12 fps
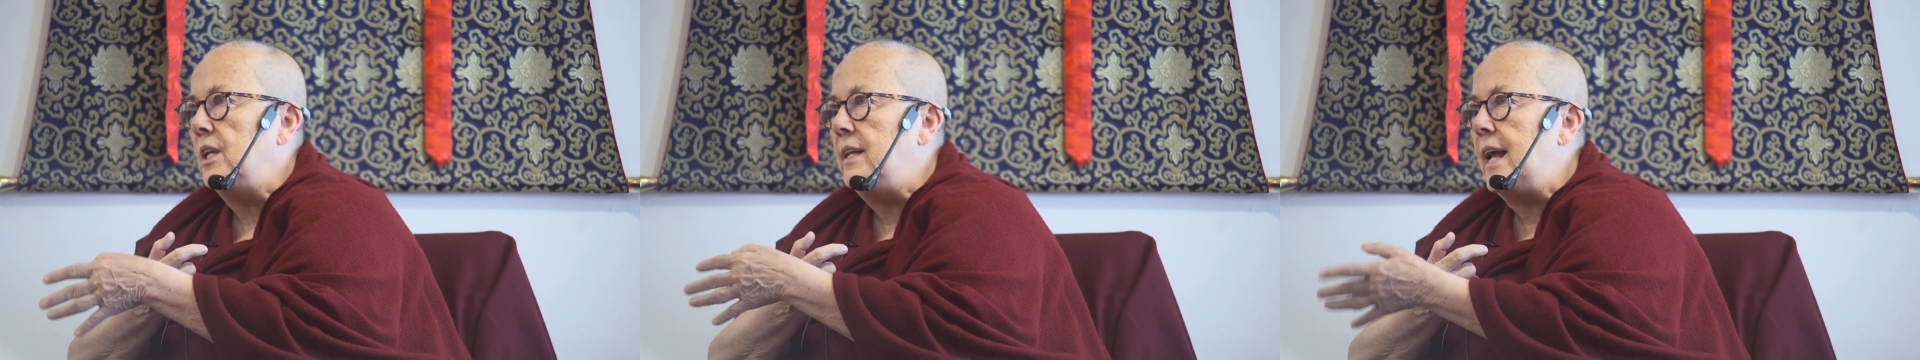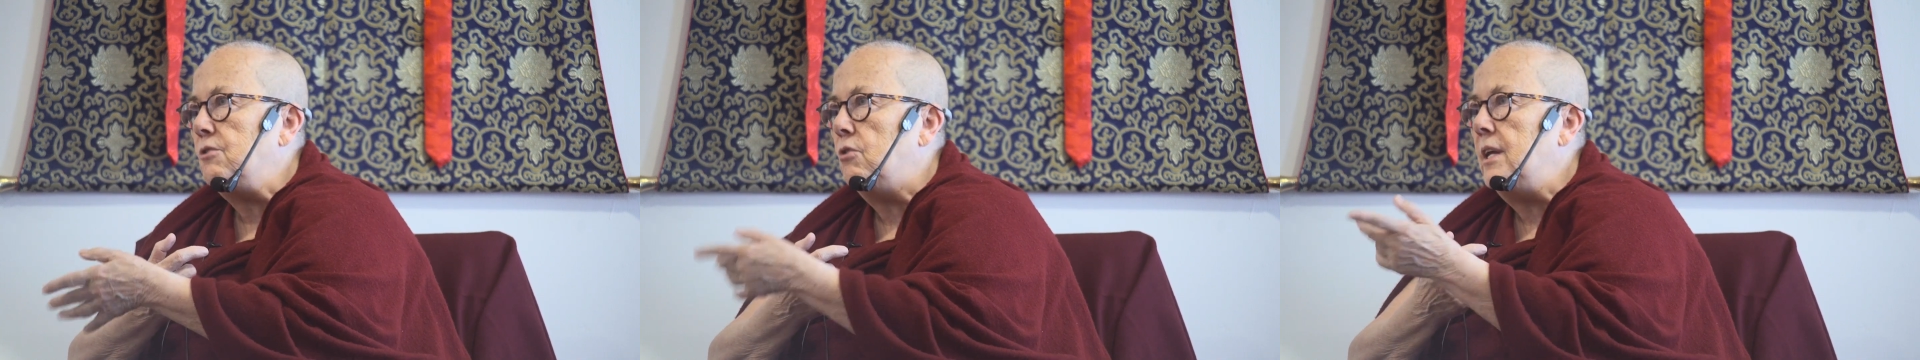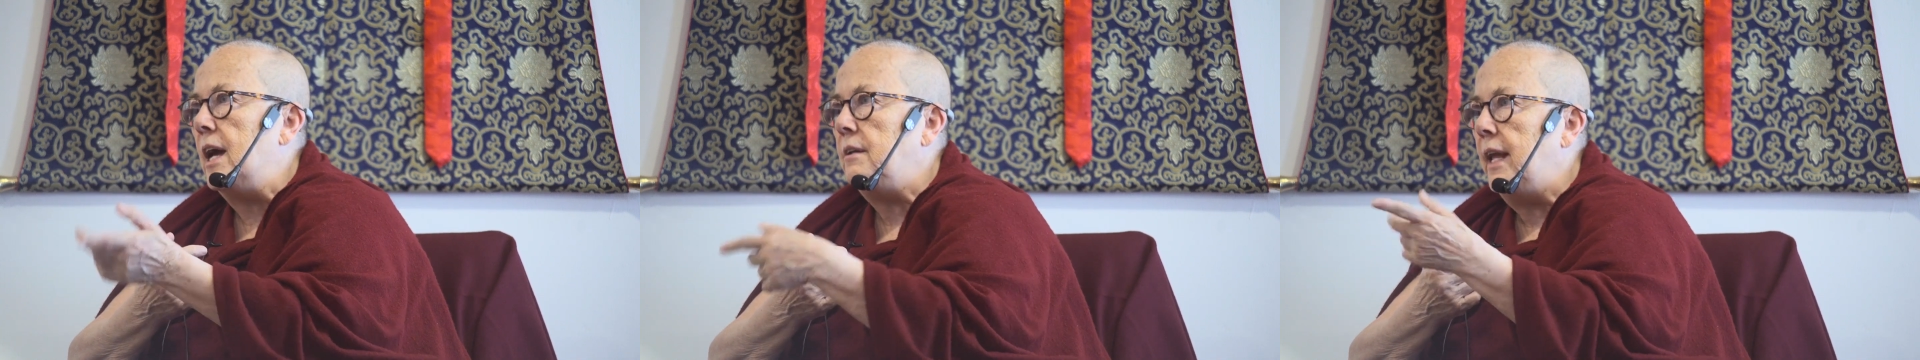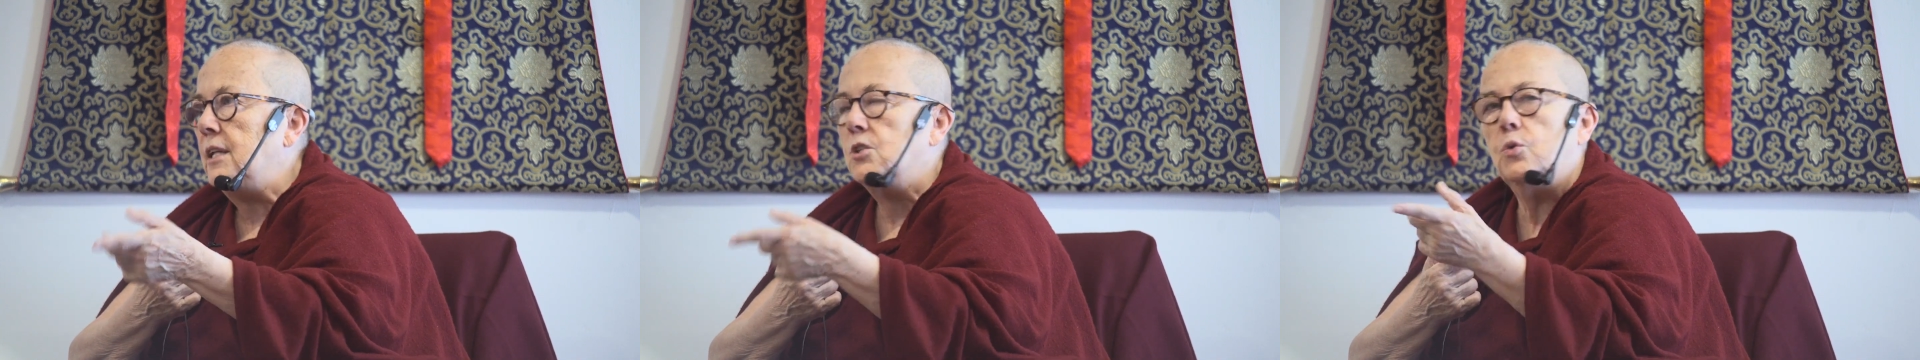then naturally our
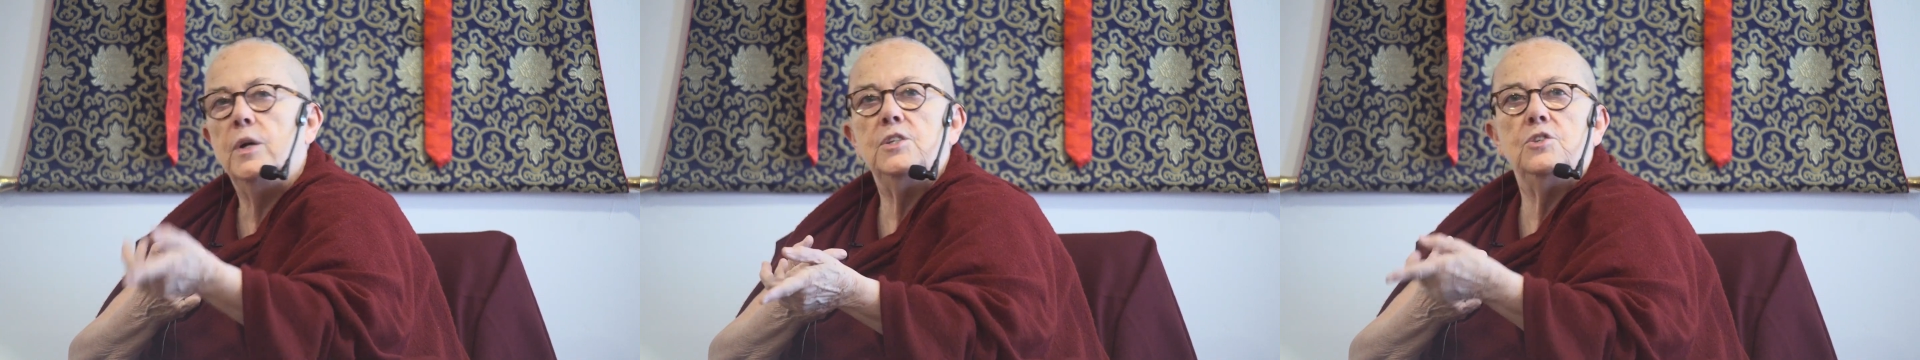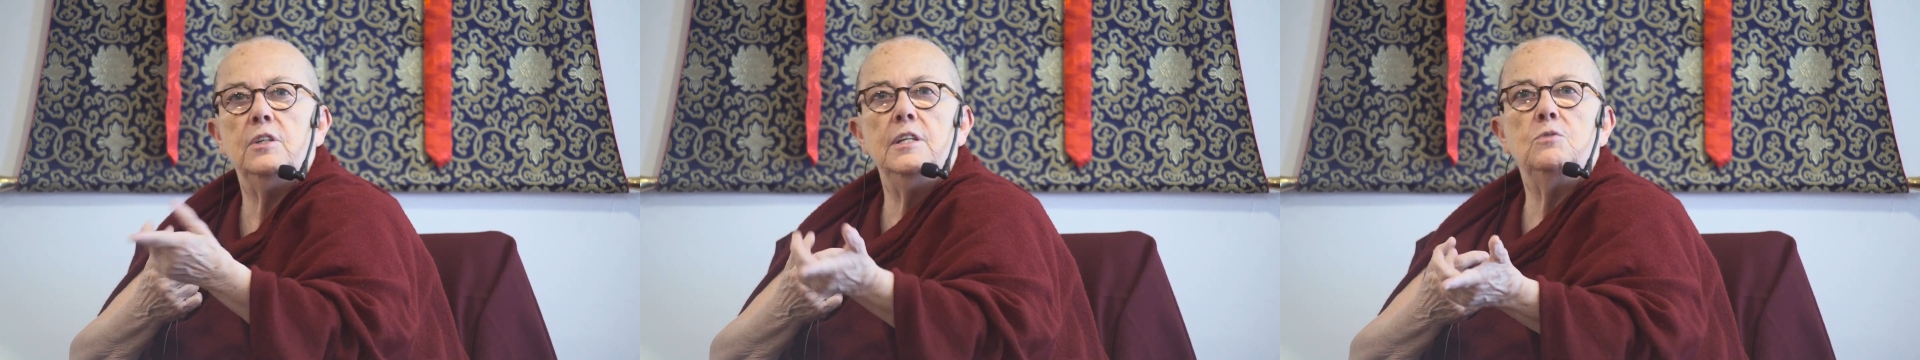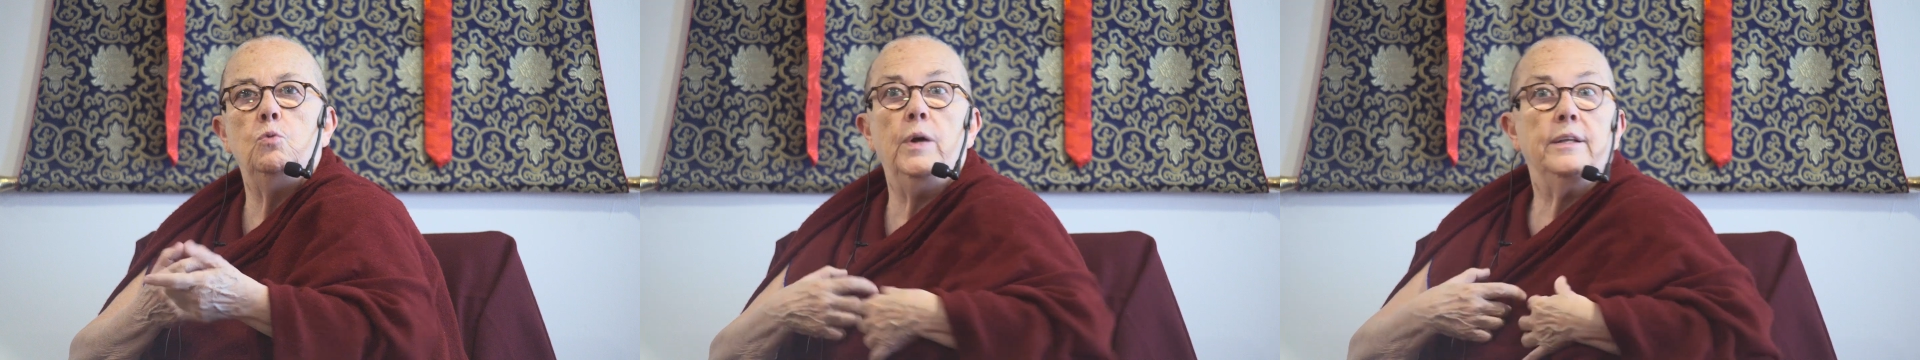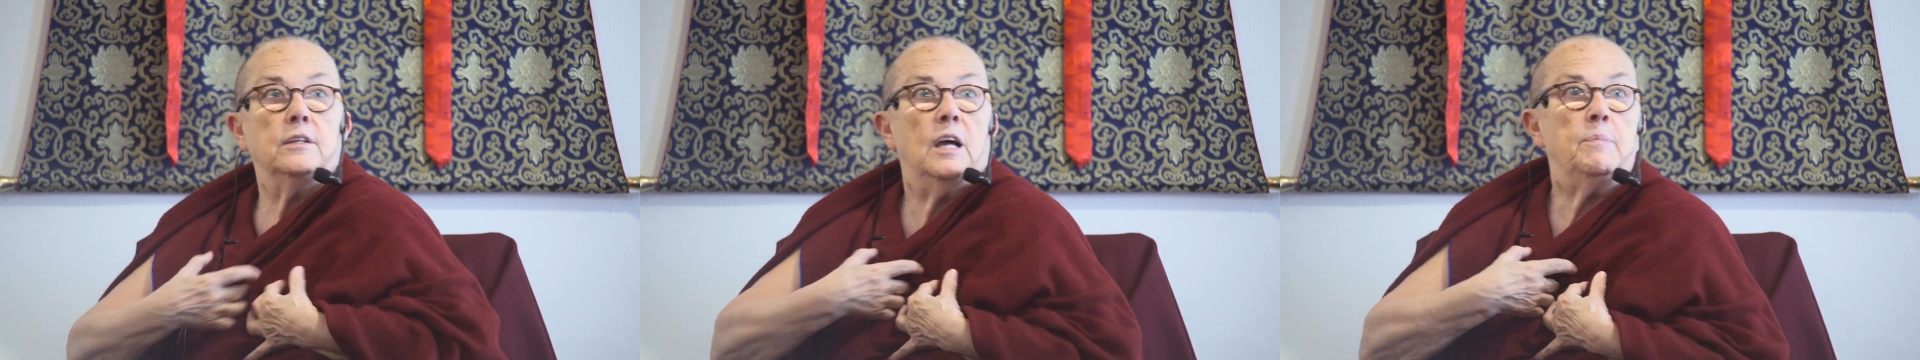next question is, well,
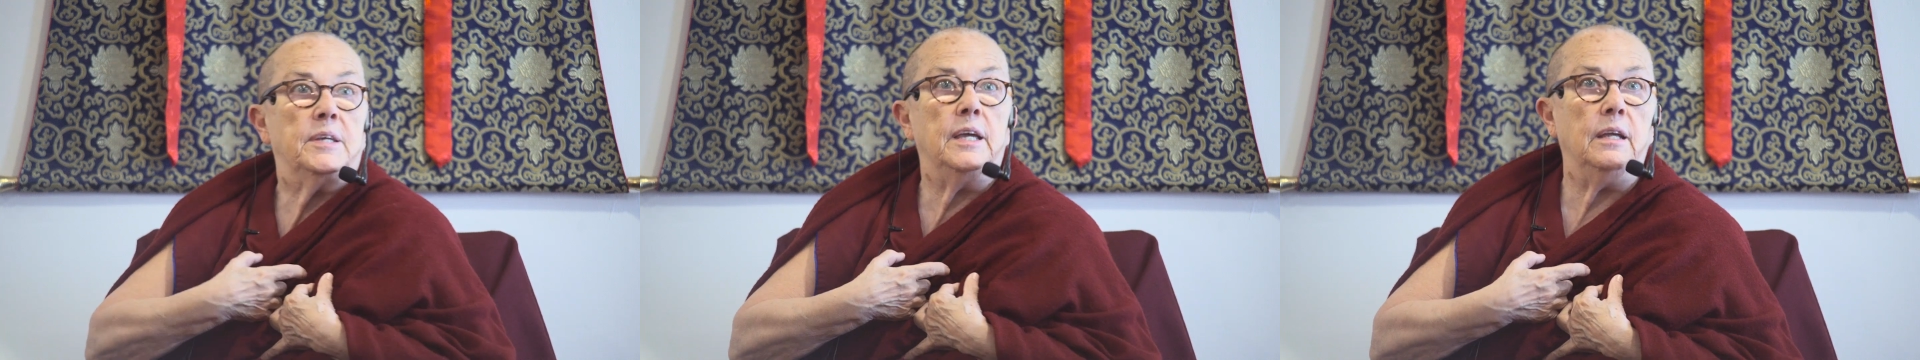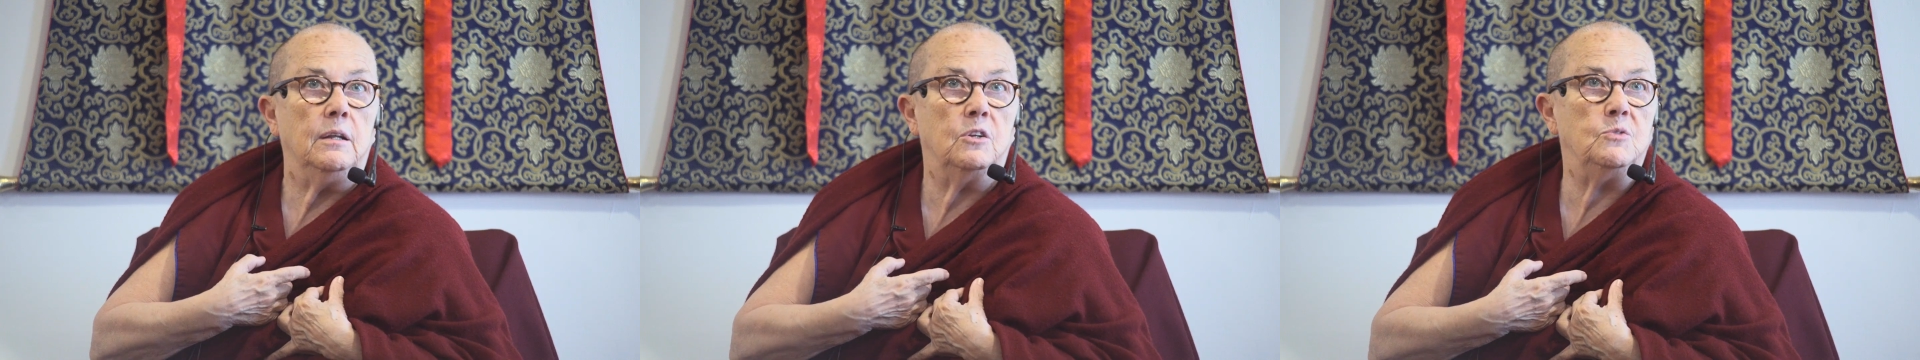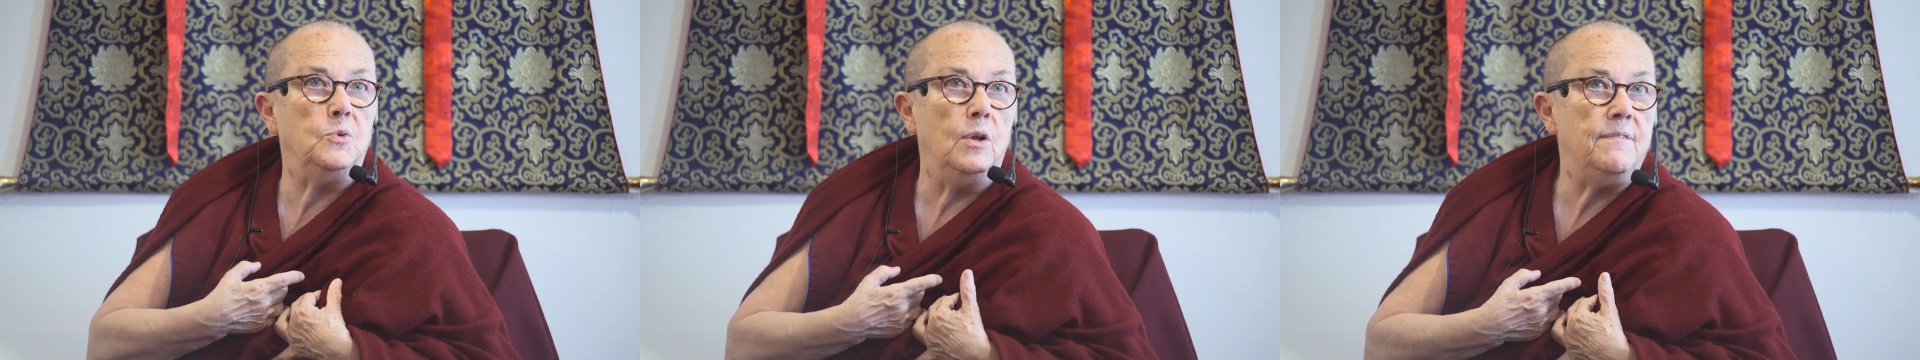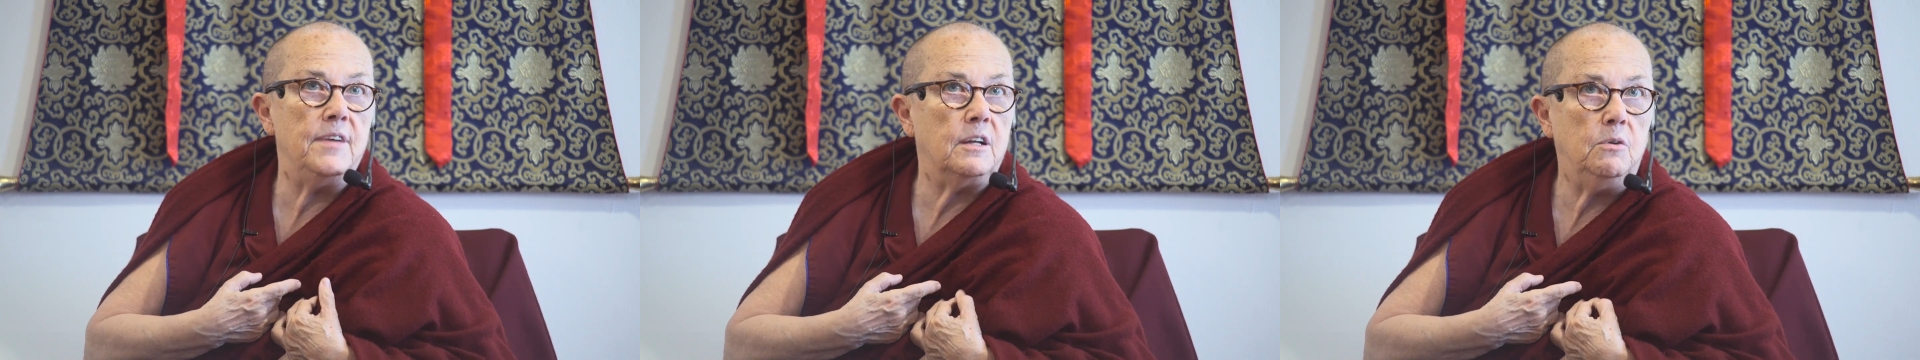where did I begin? Because we
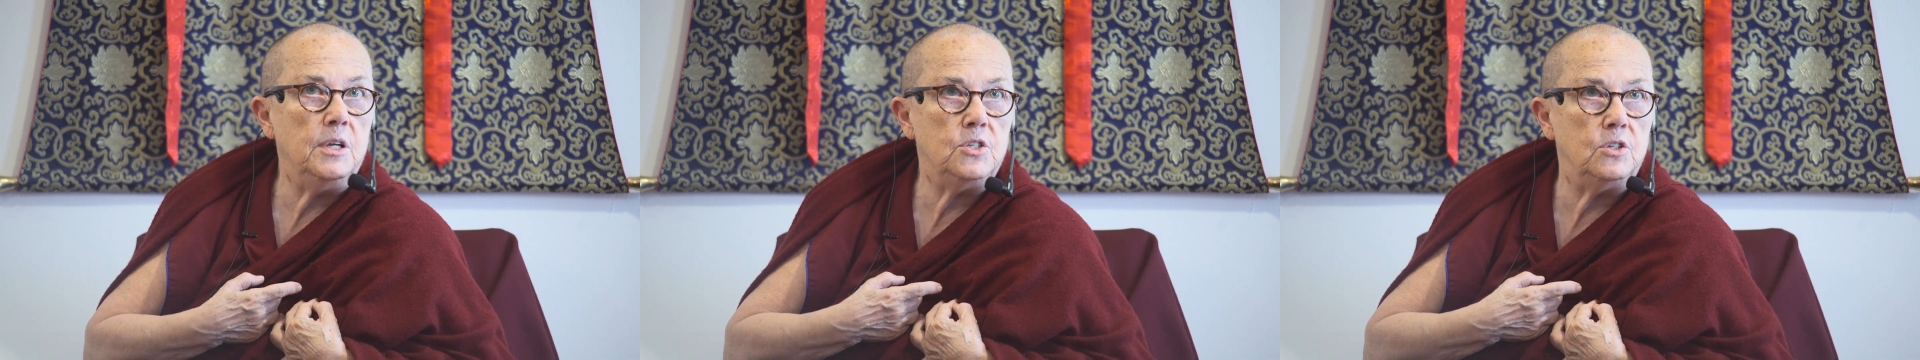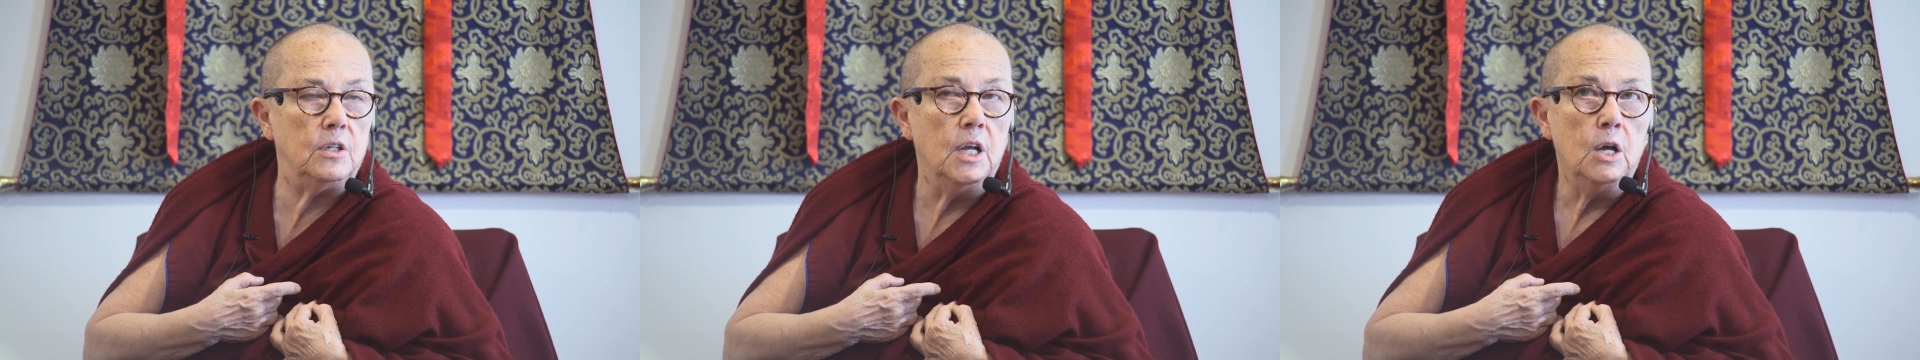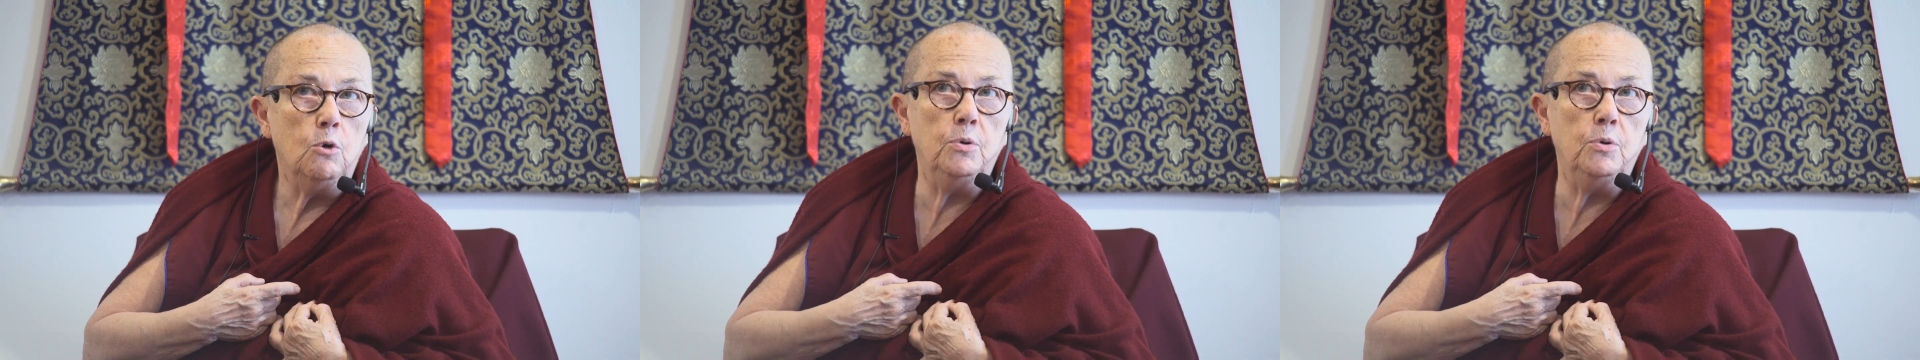all have that question.